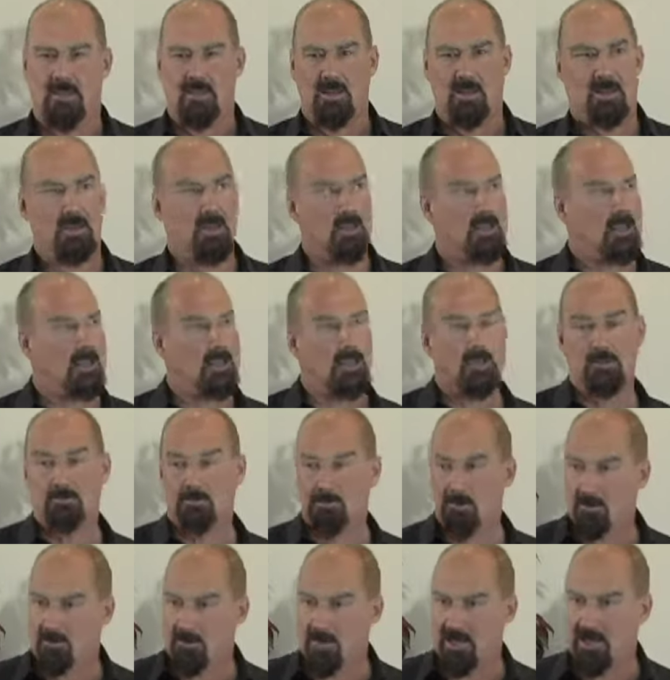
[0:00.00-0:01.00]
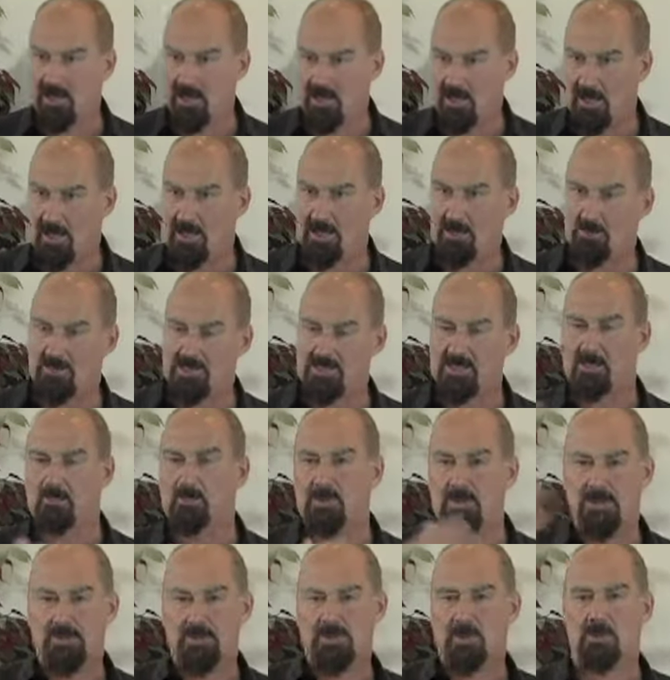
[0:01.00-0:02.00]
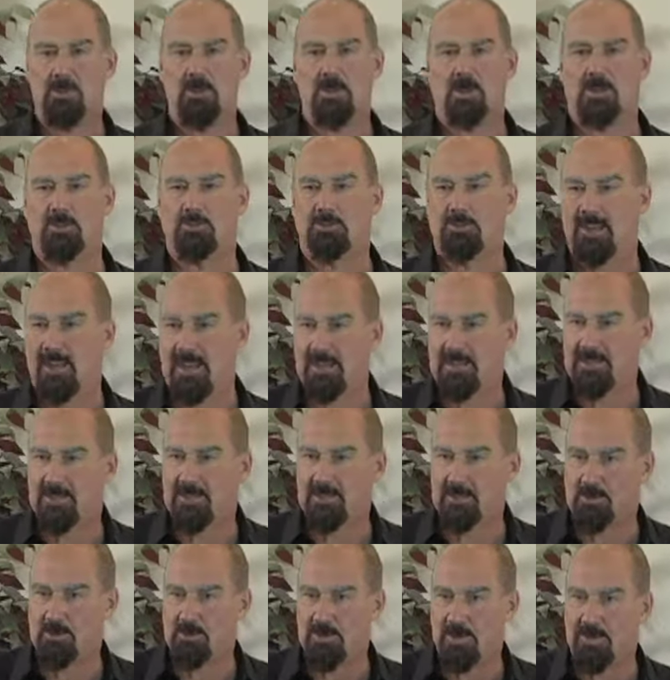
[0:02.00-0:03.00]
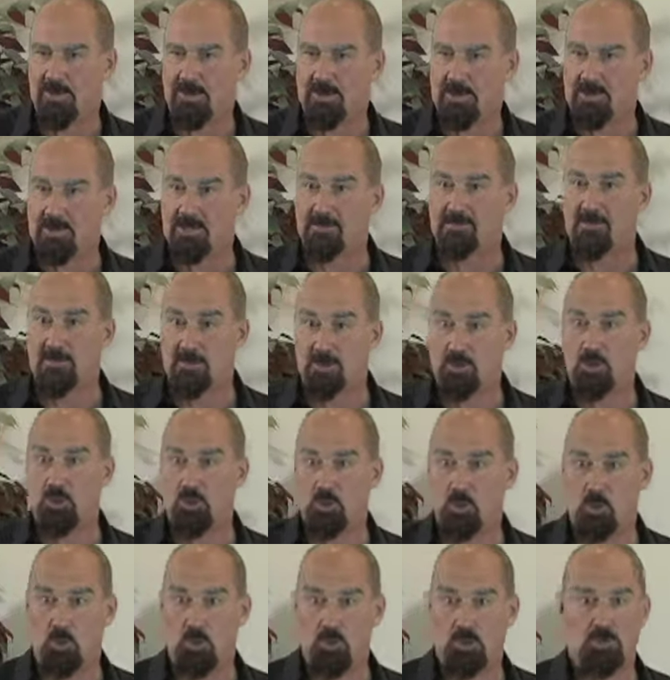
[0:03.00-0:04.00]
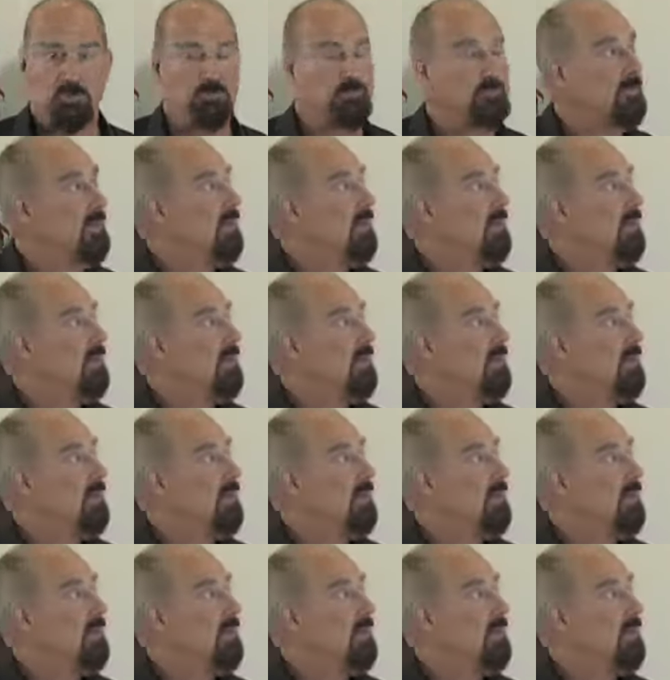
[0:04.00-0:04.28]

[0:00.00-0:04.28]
Uh, it can it, it can be similar to, or you can relate it to other things if you choose,